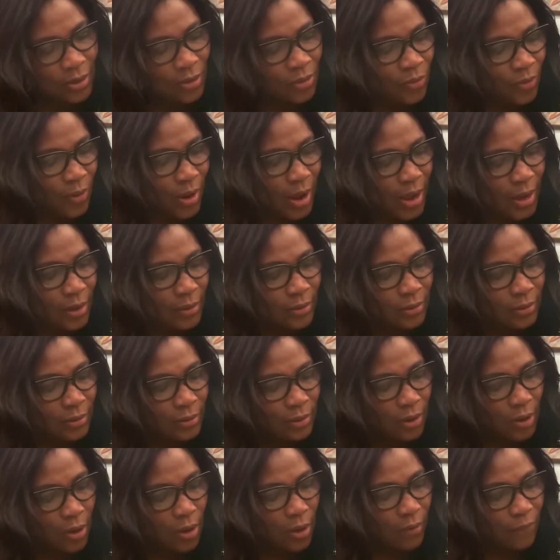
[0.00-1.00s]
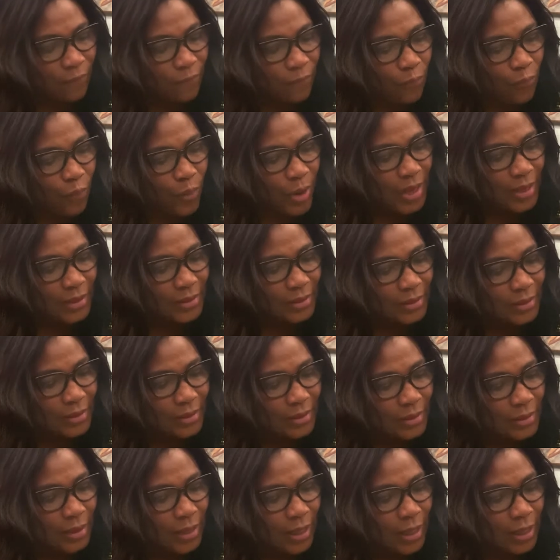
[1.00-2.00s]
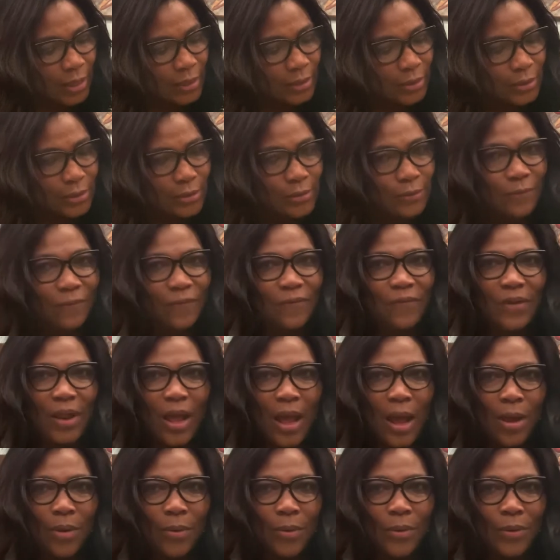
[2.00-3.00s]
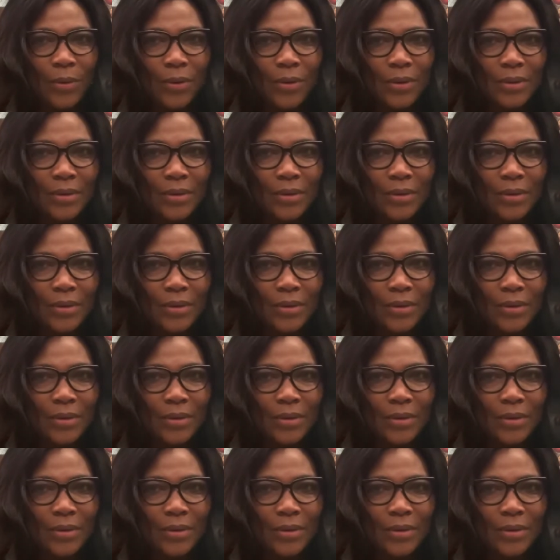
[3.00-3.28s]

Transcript: grain of wheat into flour?"